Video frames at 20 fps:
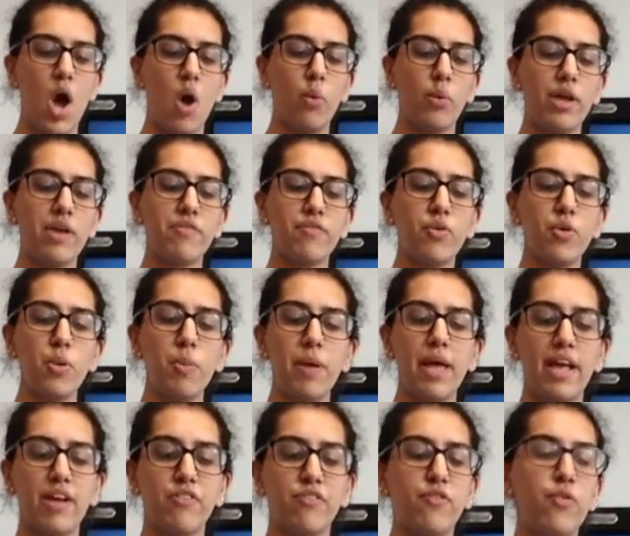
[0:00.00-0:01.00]
We have all
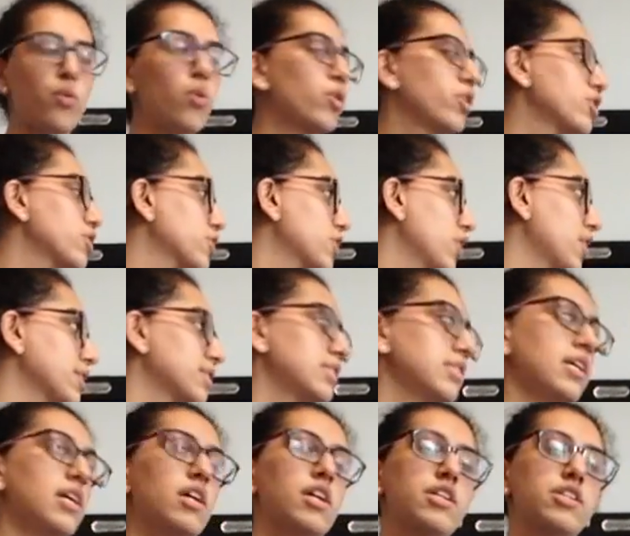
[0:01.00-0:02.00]
picked four
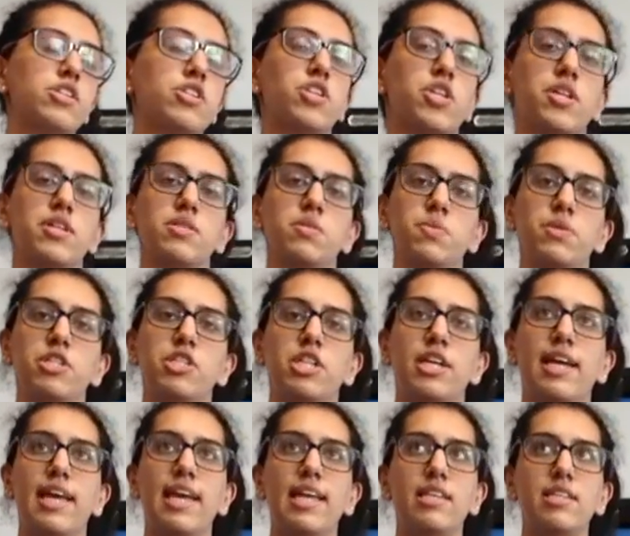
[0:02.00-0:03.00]
contrasting countries, which
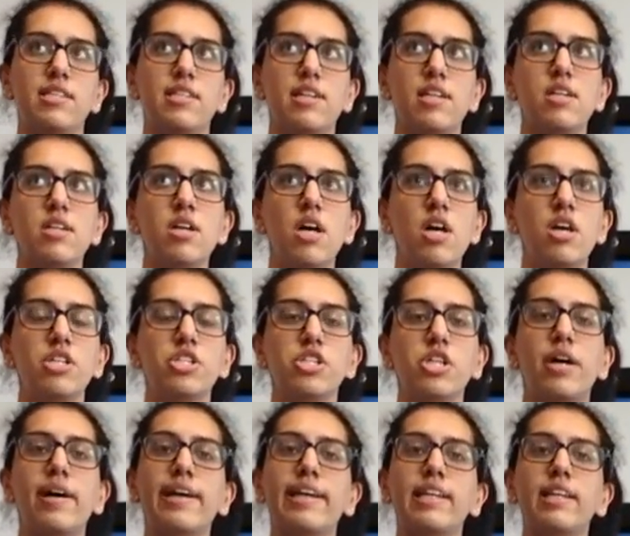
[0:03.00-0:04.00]
are India,
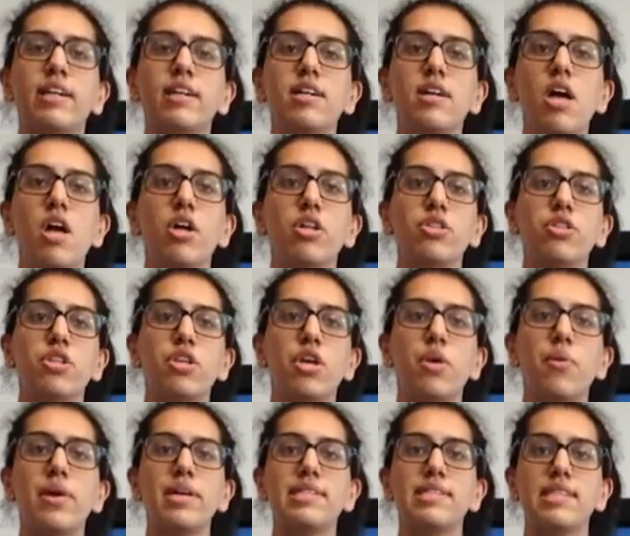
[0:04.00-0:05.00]
China, the
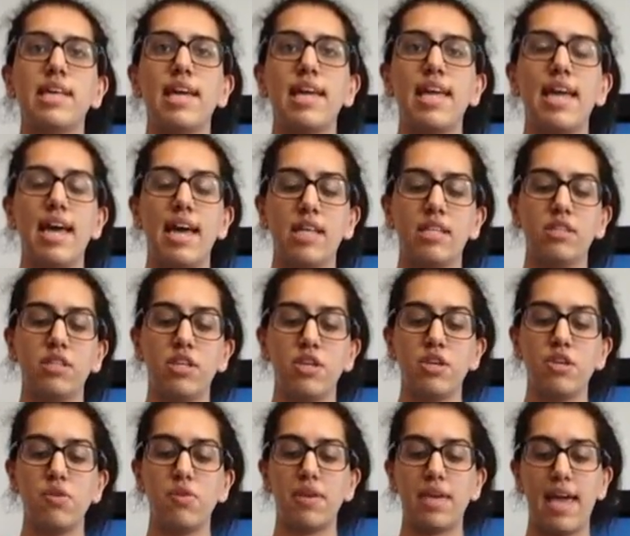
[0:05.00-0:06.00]
USA and the
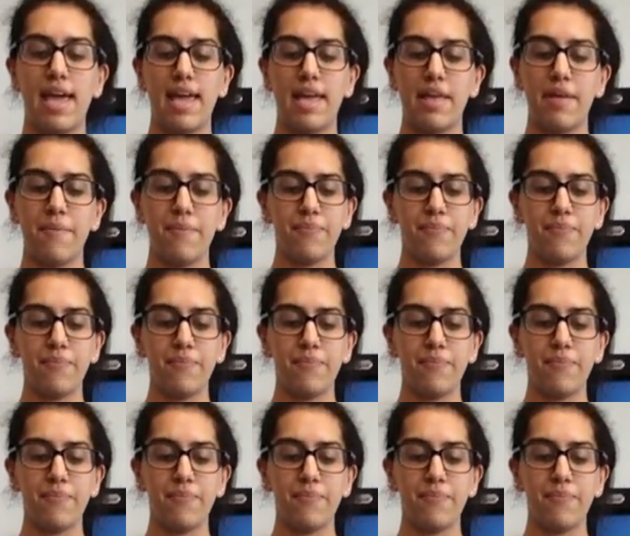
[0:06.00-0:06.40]
UK.